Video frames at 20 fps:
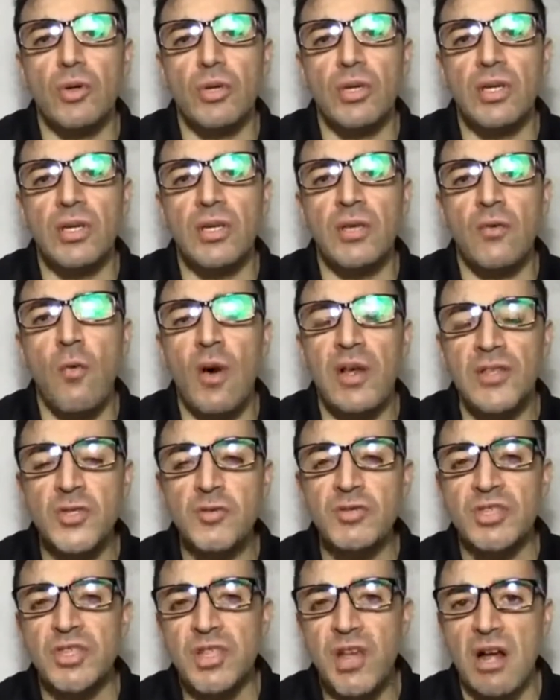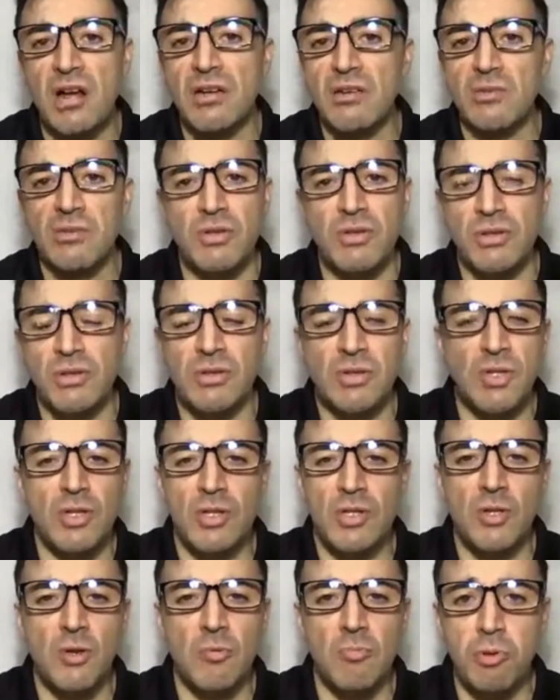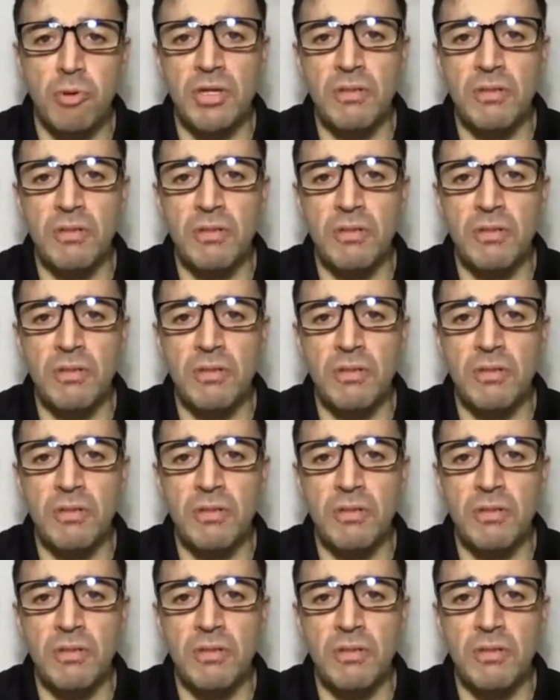once you start, your body